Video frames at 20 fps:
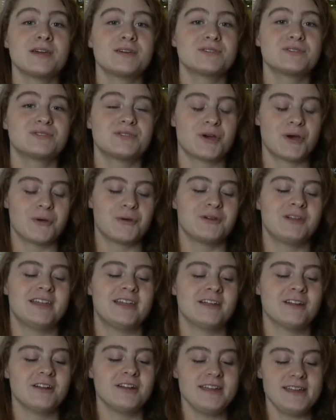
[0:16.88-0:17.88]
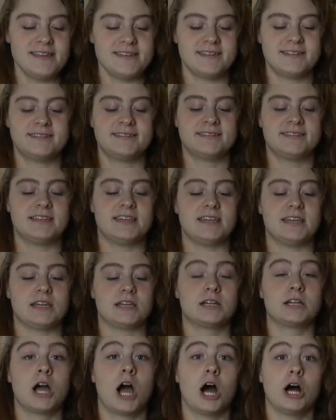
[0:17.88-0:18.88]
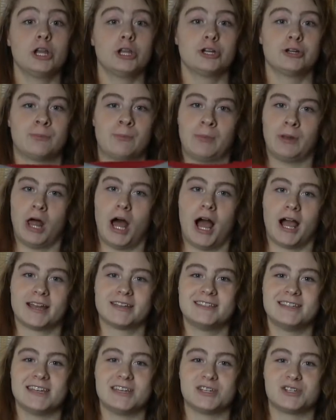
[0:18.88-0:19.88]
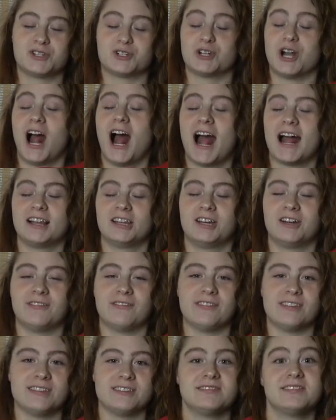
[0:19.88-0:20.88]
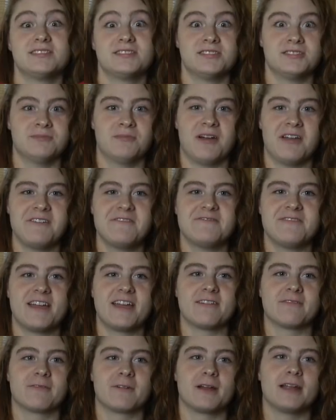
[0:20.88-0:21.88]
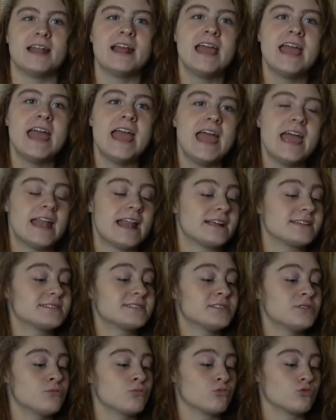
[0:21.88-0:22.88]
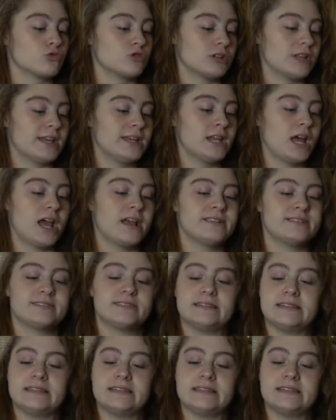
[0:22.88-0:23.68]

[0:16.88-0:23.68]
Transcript: So here is the color block t-shirt. I love this. This is my favorite. It has some really nice